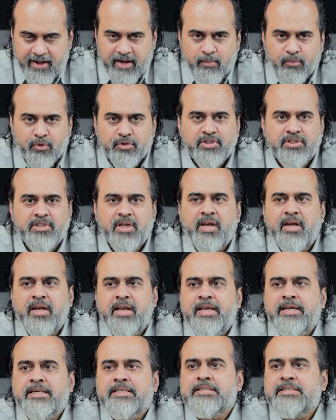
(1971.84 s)
and emotional
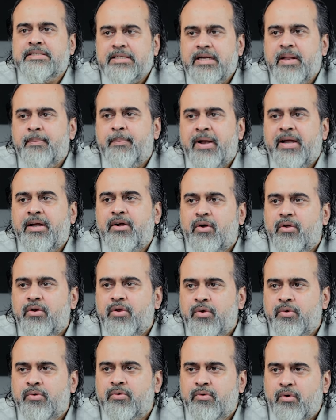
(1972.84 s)
needs depend
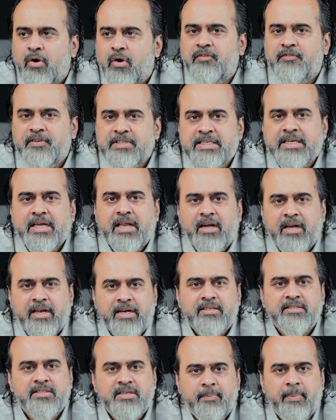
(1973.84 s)
on you, or physical
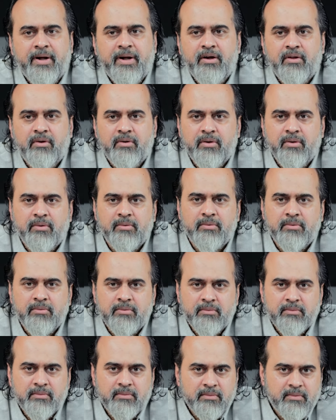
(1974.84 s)
needs depend on you.
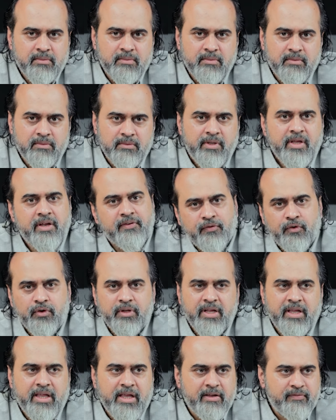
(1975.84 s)

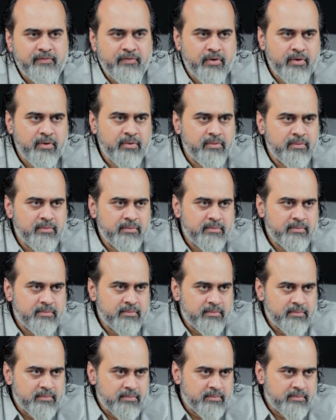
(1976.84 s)
Therefore, they care for you.
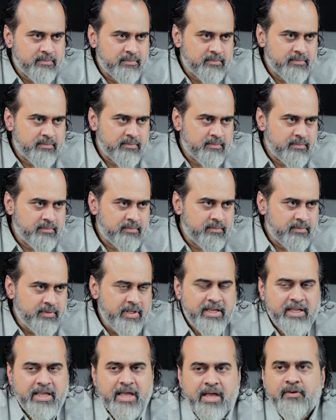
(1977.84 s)

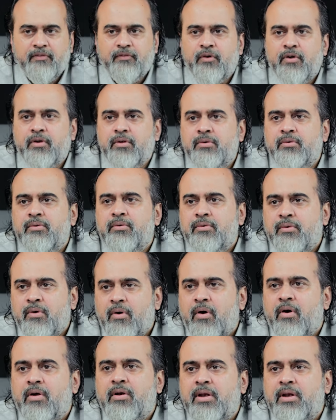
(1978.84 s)
They care for you